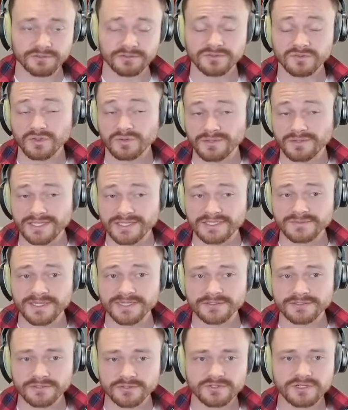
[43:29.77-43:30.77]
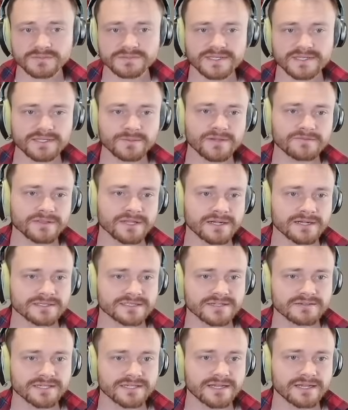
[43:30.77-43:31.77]
2, so we don't need as many 2-drops. And then we have
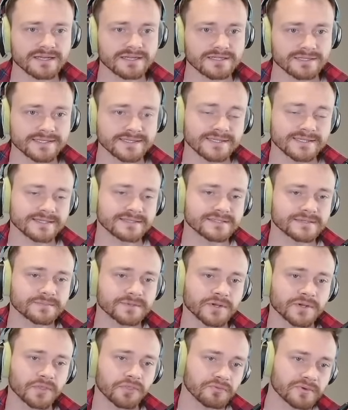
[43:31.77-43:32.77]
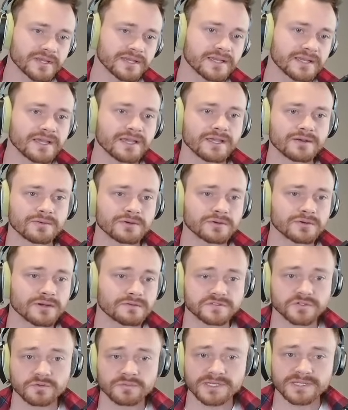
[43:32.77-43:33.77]
Lockdown to kind of clean things up on 3. We don't
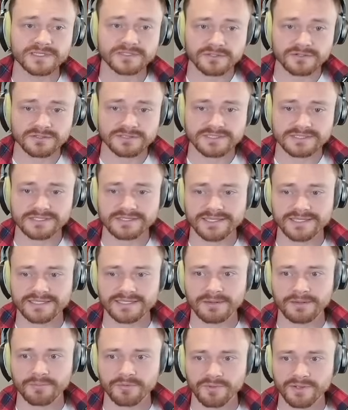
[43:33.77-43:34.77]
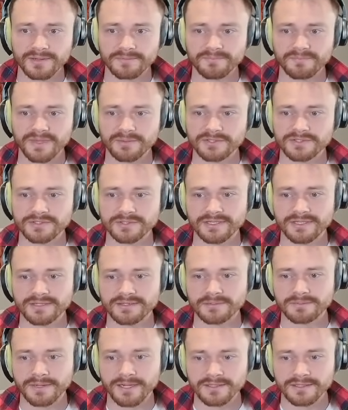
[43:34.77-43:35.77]
have too many Zers. It's a late game threat. And we took
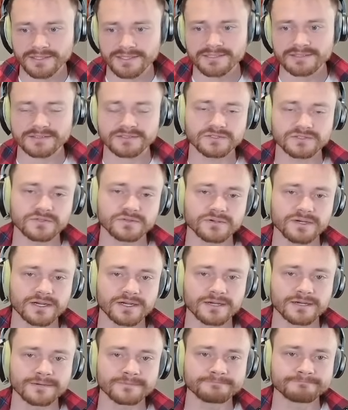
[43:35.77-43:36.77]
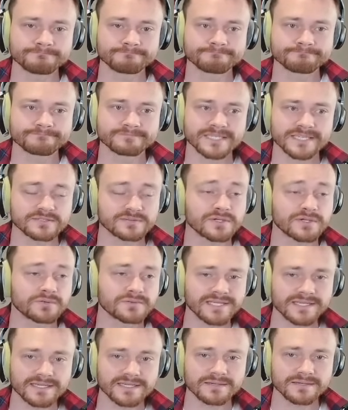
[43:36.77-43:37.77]
out the Pollen to because we
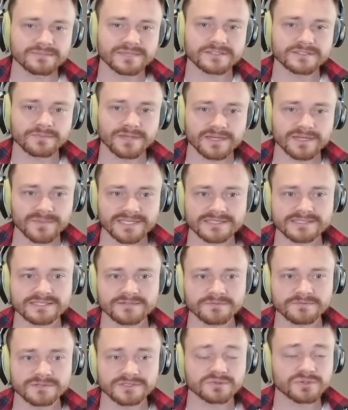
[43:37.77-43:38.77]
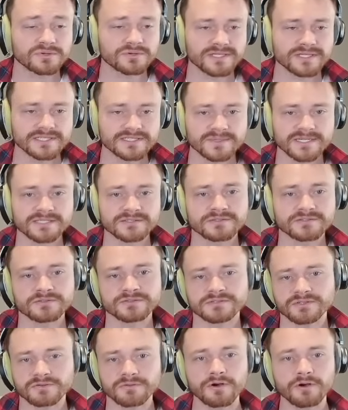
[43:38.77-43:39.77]
don't need it. It means our mana base is different, so we don't need as many
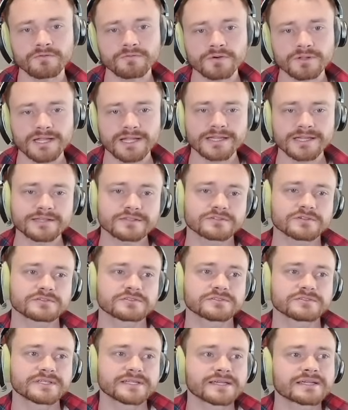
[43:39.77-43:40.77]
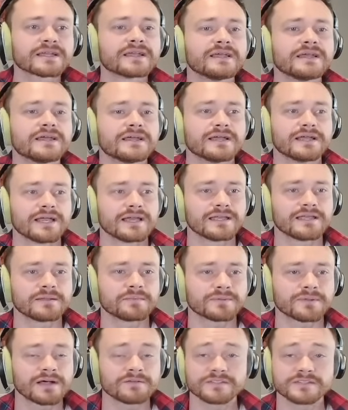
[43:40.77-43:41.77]
Zers. So overall, I like the structure of the deck, and
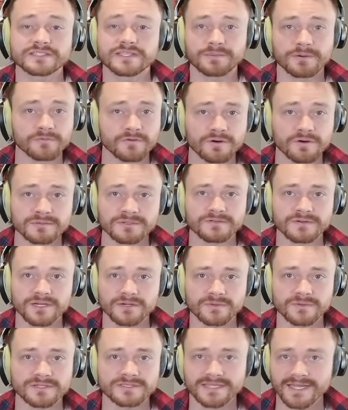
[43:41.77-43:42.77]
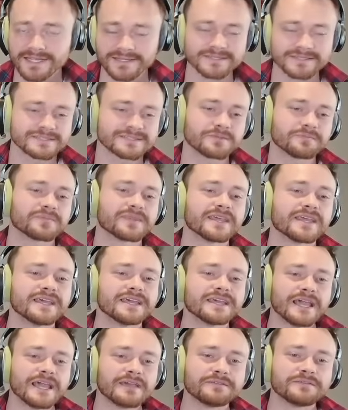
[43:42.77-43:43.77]
it obviously performed very well today. So
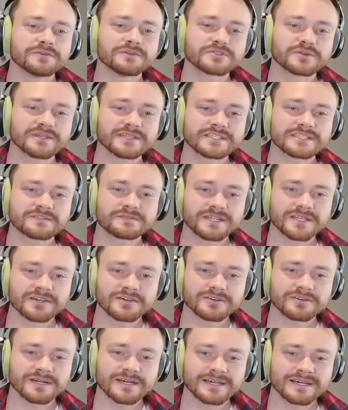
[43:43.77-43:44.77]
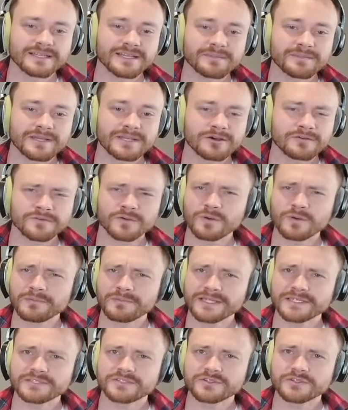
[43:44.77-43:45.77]
if you enjoyed this video, let me know. If you want
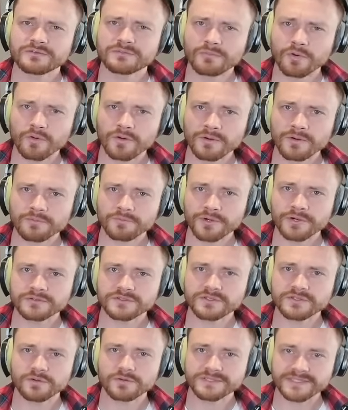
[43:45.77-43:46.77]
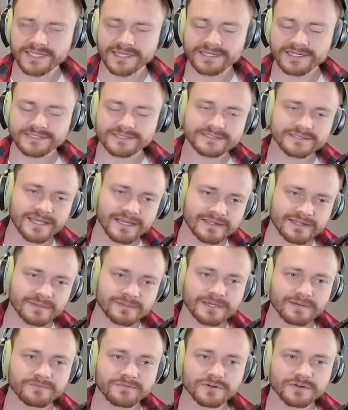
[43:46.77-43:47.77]
me to do more Pro Tour decks and take
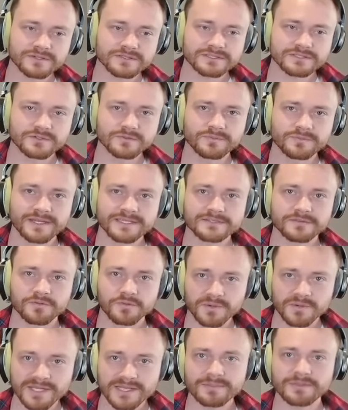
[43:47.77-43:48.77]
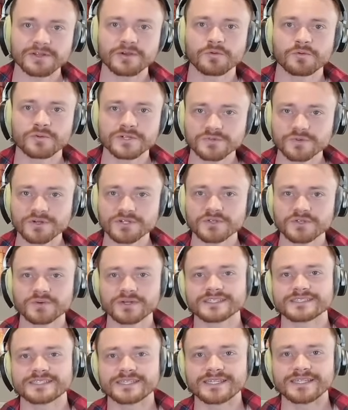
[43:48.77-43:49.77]
them and convert to best of 3, let me know which one you
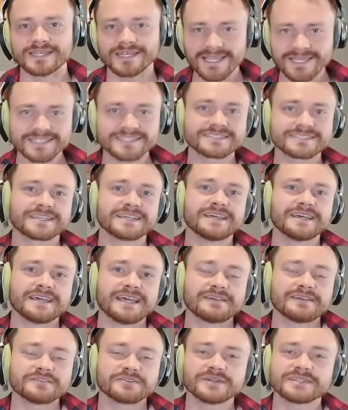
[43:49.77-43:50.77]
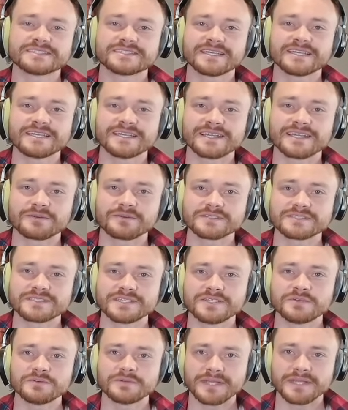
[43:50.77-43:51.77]
want to see next. Have a great day, and I will
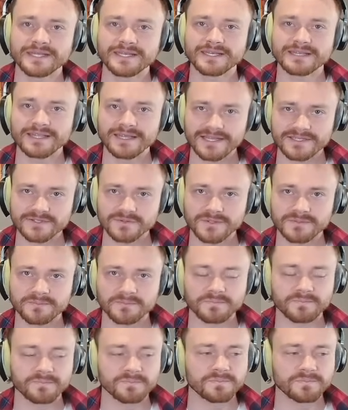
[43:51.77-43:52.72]
see you in the next one.